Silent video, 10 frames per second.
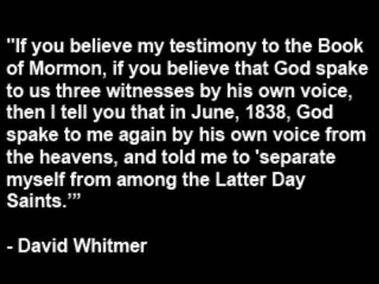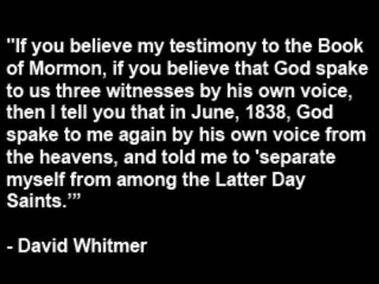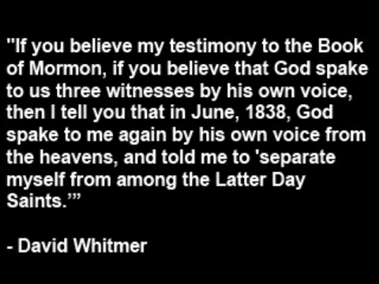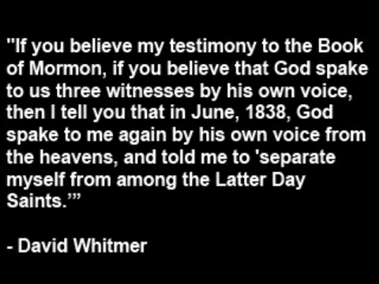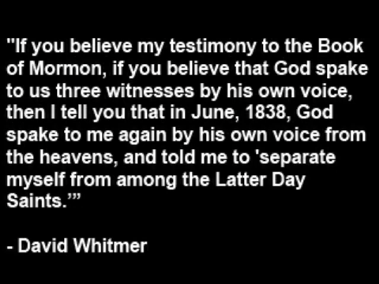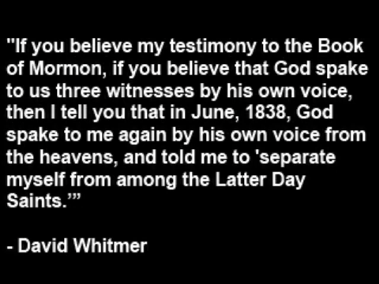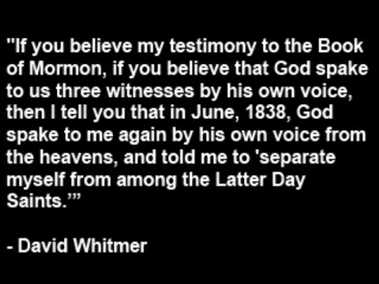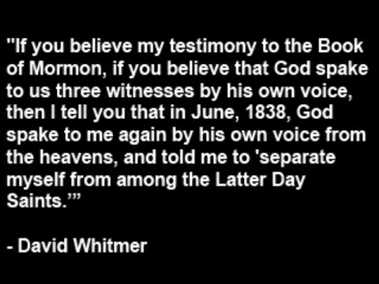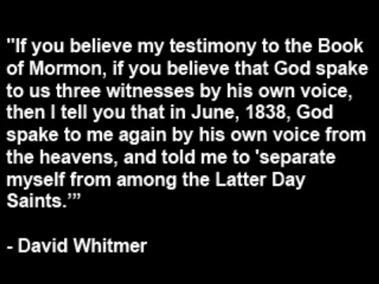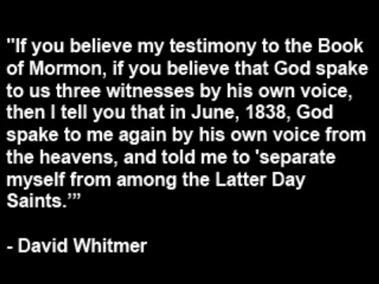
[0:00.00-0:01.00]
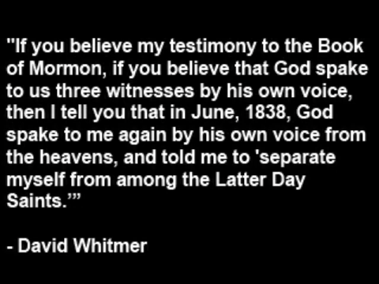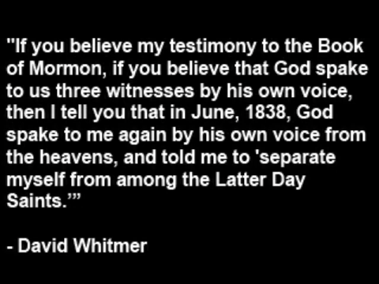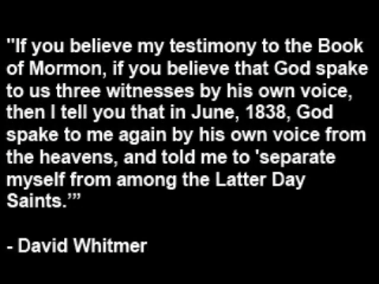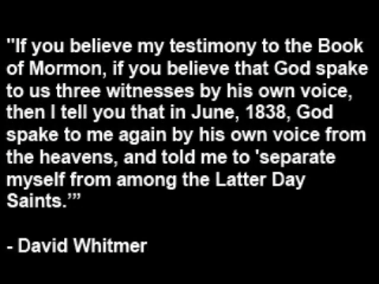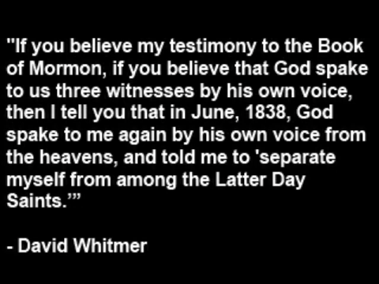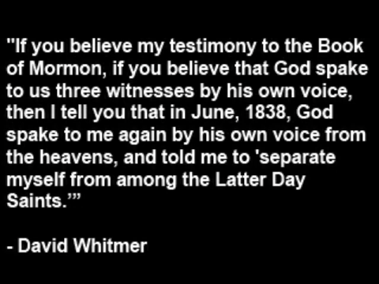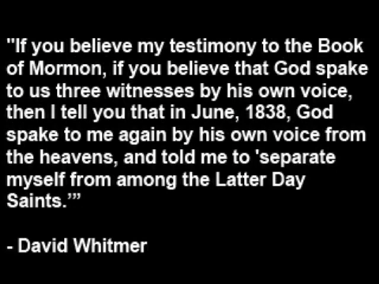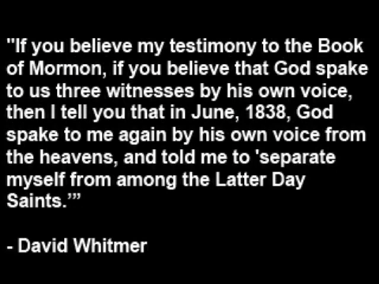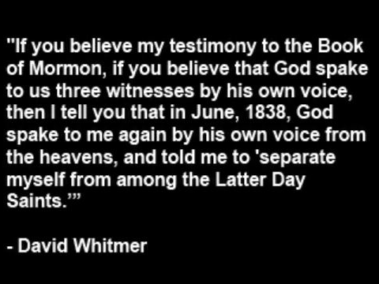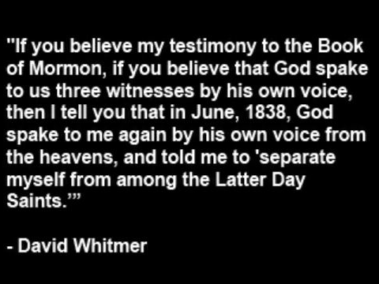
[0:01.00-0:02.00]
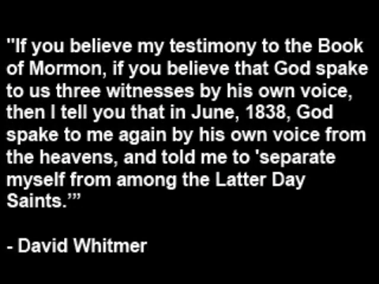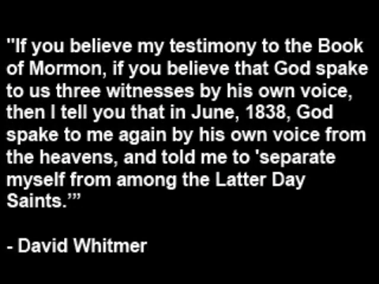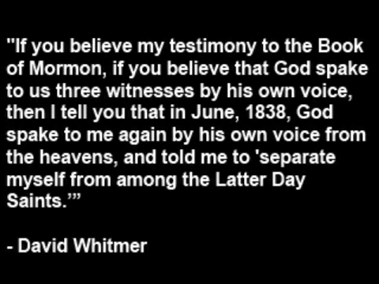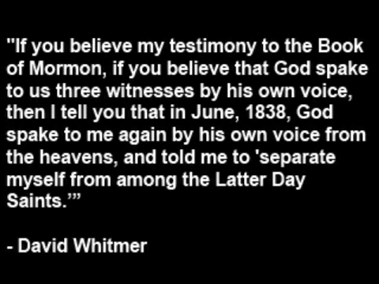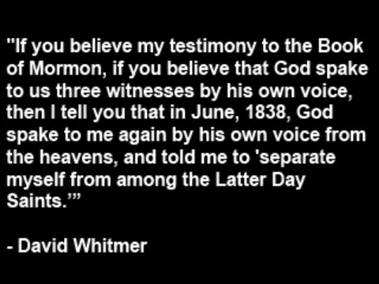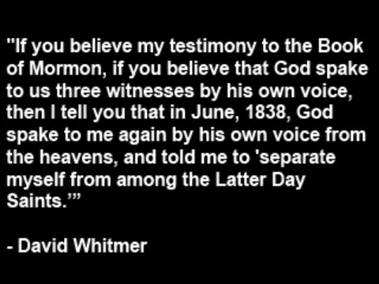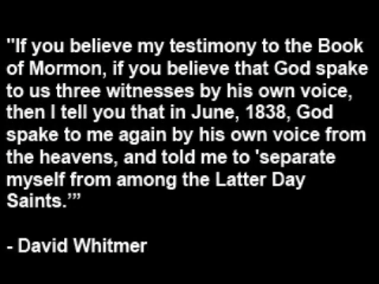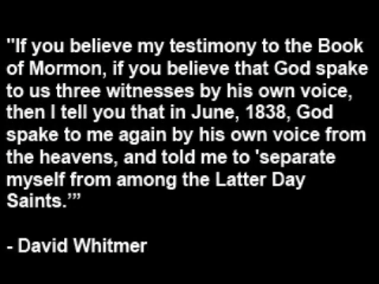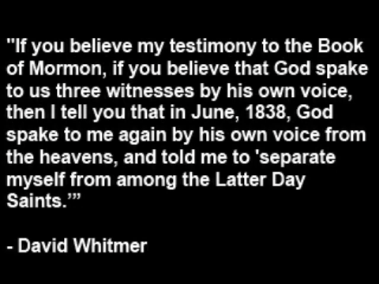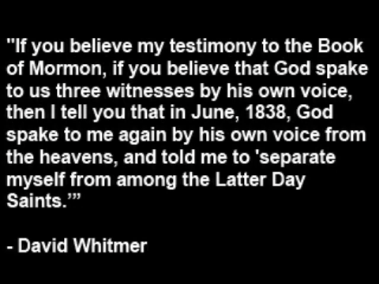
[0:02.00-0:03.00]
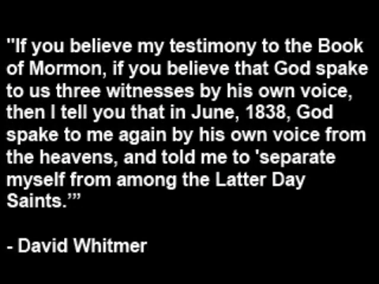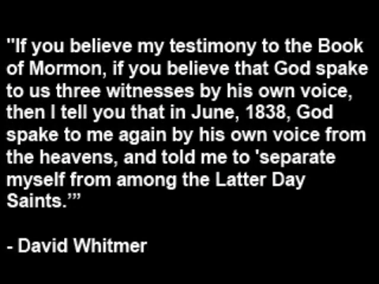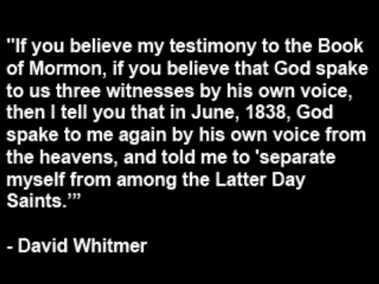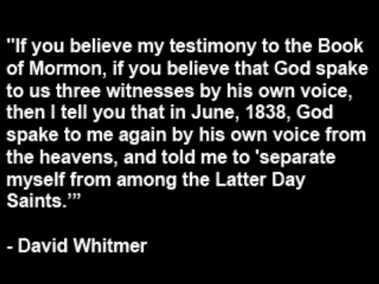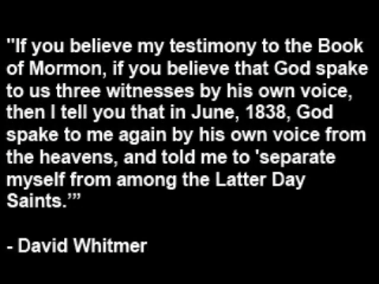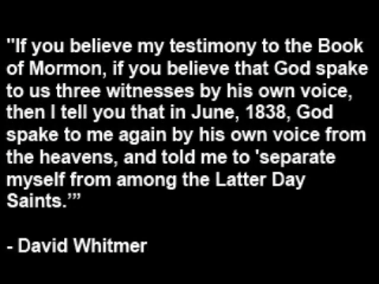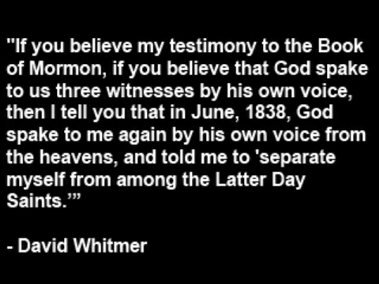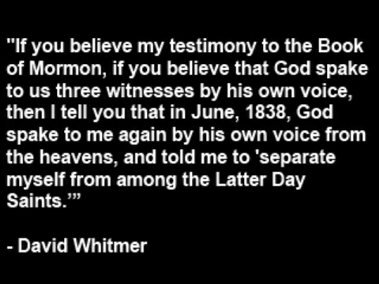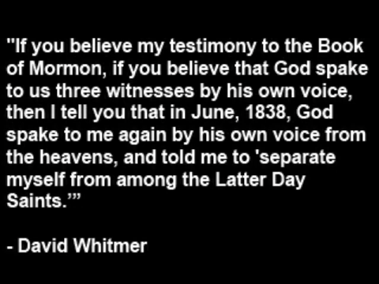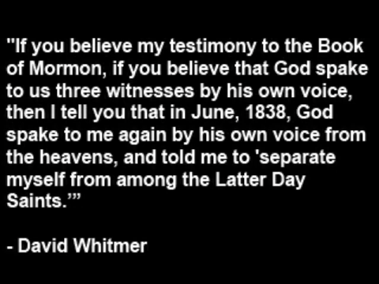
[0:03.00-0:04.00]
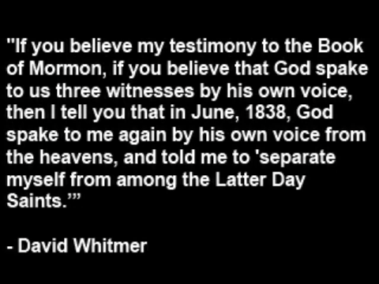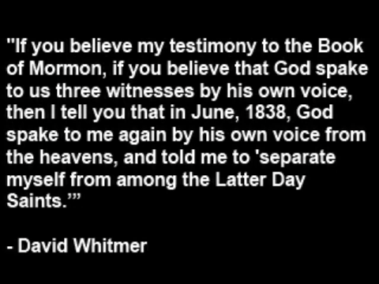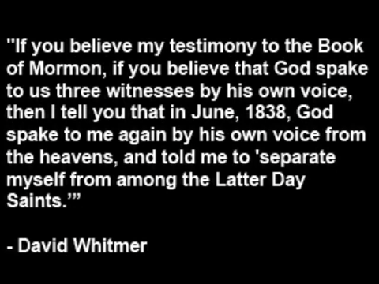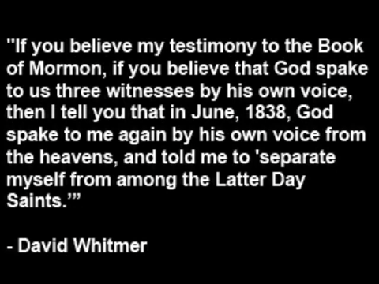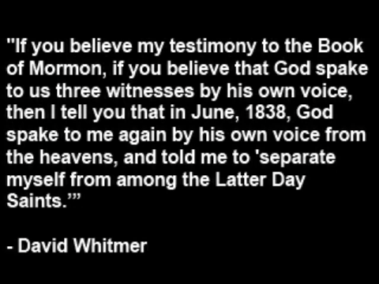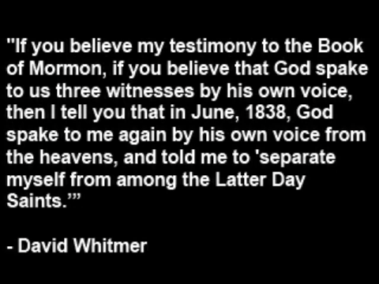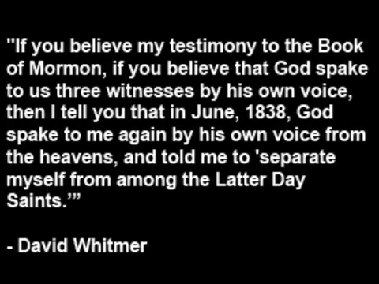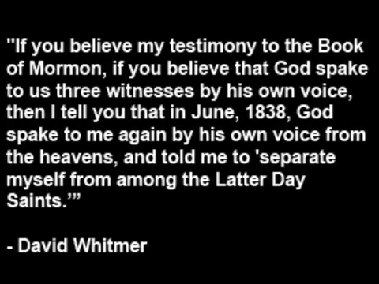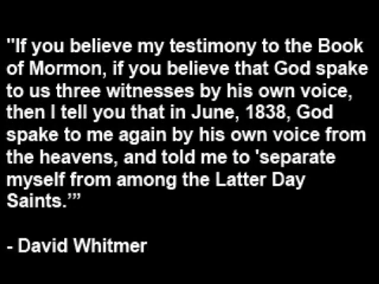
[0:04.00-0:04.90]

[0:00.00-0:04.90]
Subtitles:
(no speaker visible)